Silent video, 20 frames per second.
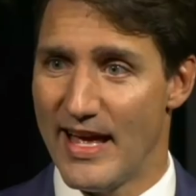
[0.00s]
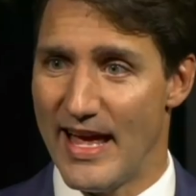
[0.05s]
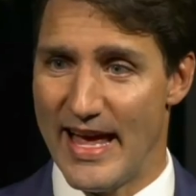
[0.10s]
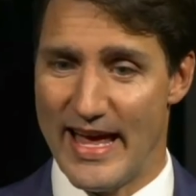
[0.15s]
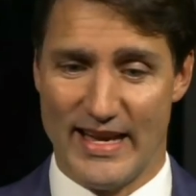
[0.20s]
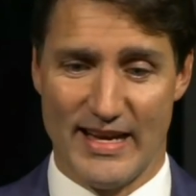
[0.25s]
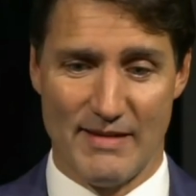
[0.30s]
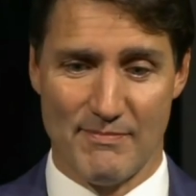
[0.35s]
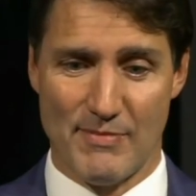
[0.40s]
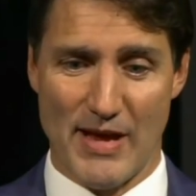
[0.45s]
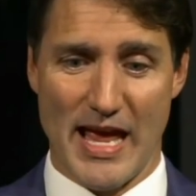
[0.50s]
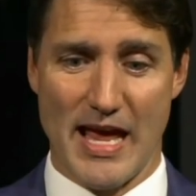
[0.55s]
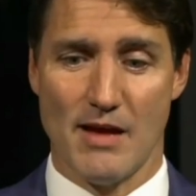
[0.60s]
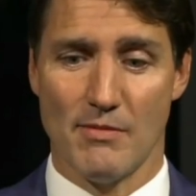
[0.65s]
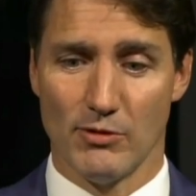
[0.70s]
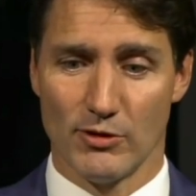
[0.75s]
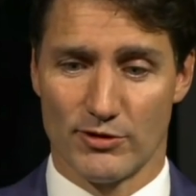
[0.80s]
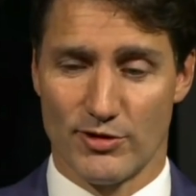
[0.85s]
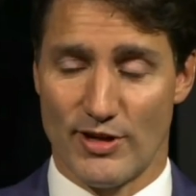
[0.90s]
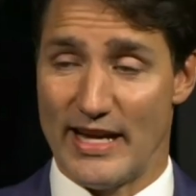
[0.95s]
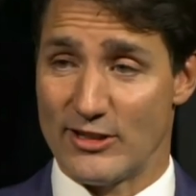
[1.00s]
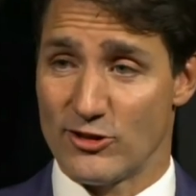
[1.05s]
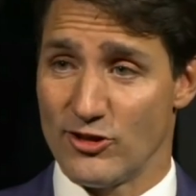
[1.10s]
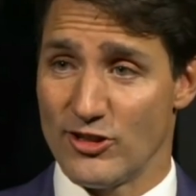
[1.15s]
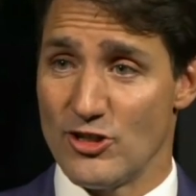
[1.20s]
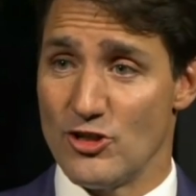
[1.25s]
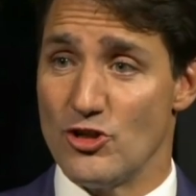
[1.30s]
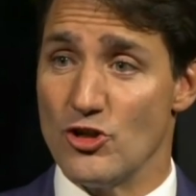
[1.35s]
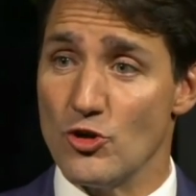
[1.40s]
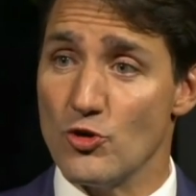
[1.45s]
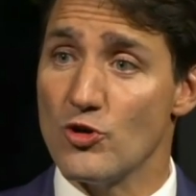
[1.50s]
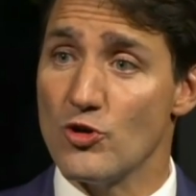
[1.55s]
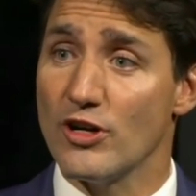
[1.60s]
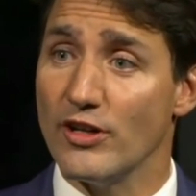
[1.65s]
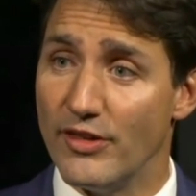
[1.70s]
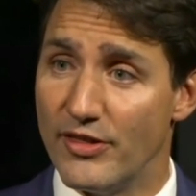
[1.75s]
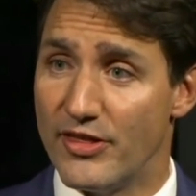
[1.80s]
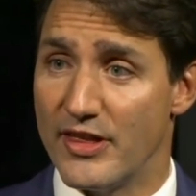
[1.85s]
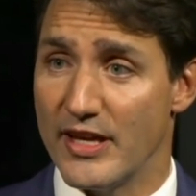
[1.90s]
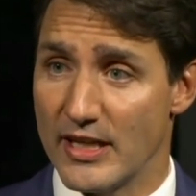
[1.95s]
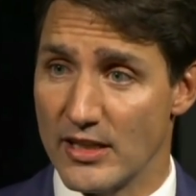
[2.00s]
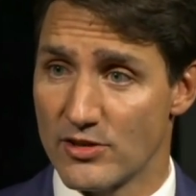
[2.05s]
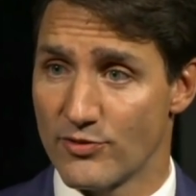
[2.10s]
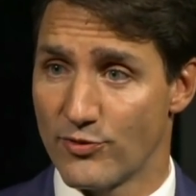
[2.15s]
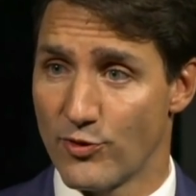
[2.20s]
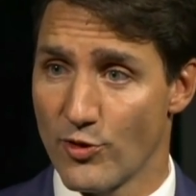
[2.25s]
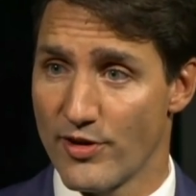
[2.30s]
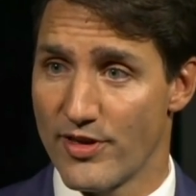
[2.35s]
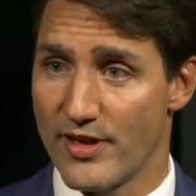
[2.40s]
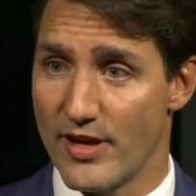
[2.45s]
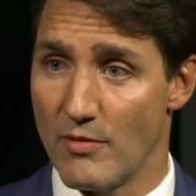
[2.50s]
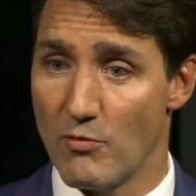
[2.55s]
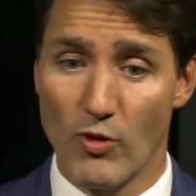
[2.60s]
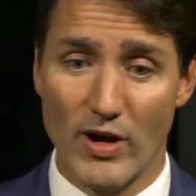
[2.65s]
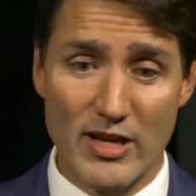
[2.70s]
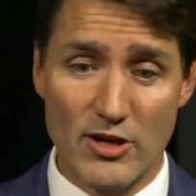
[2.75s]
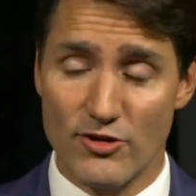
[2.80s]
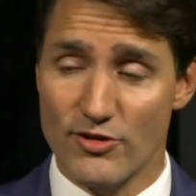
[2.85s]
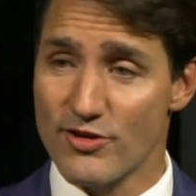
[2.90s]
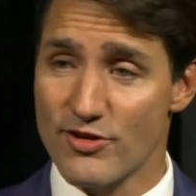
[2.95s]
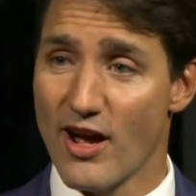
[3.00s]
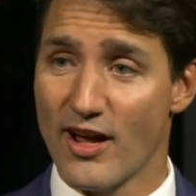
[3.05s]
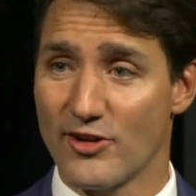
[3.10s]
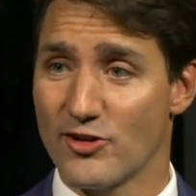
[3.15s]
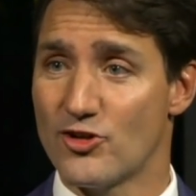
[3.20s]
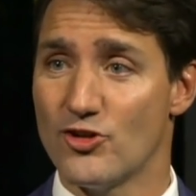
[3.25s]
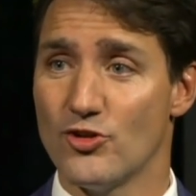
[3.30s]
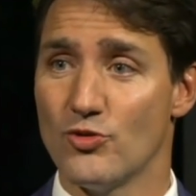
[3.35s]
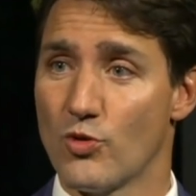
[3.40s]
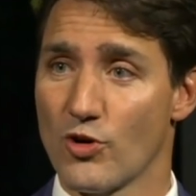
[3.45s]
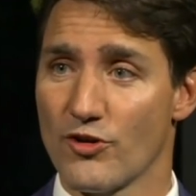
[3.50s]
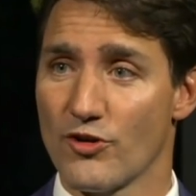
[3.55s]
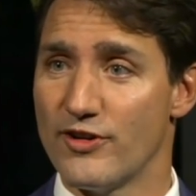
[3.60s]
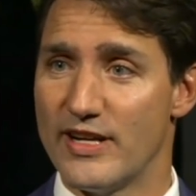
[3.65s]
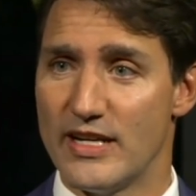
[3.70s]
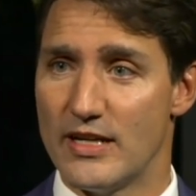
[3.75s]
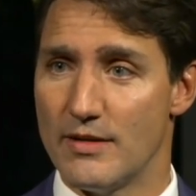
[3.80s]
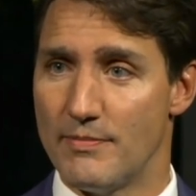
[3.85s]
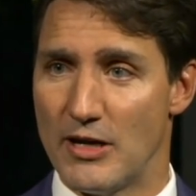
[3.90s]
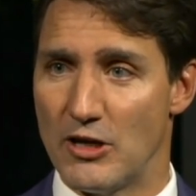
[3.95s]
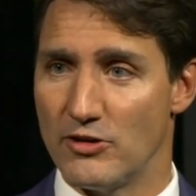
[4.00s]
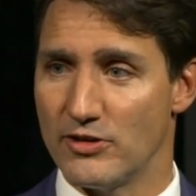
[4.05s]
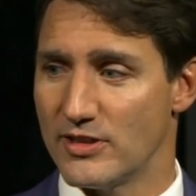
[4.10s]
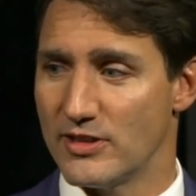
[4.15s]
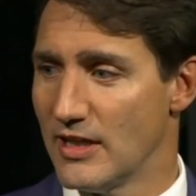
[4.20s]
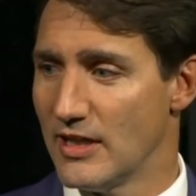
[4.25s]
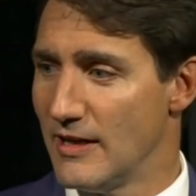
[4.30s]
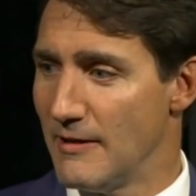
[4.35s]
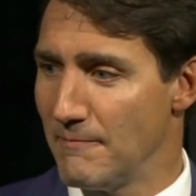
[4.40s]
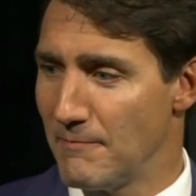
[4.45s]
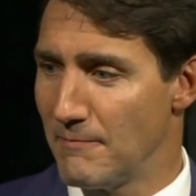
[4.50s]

and able to actually do good things for them. When you're not too worried about